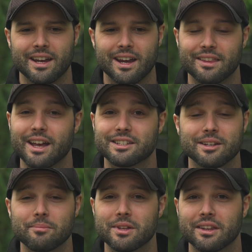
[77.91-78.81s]
And that's
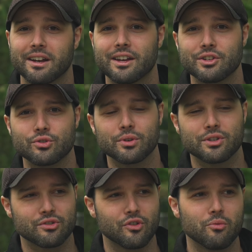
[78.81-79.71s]
something that I enjoy
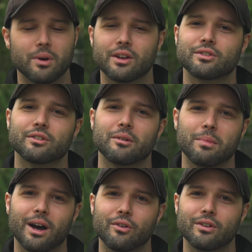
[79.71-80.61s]
so much
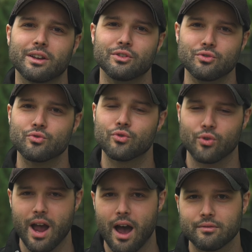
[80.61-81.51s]
about new
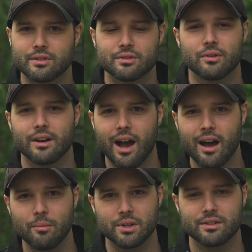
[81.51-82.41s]
crafts or
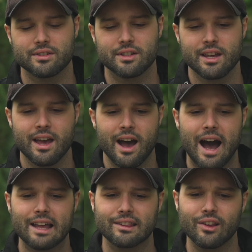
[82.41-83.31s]
hobbies.
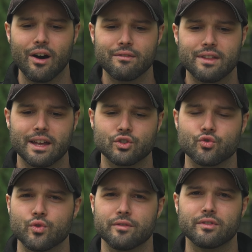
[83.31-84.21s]
I love that
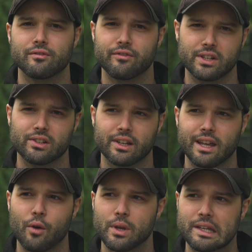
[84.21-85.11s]
driven feeling
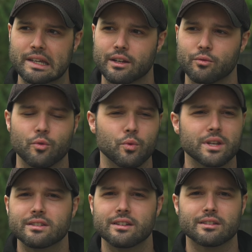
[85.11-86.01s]
that we get when
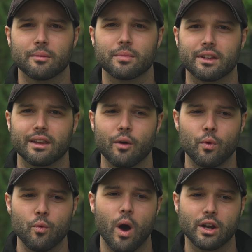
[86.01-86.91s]
we see something that
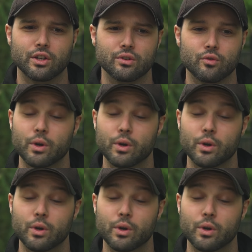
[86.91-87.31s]
we want to do.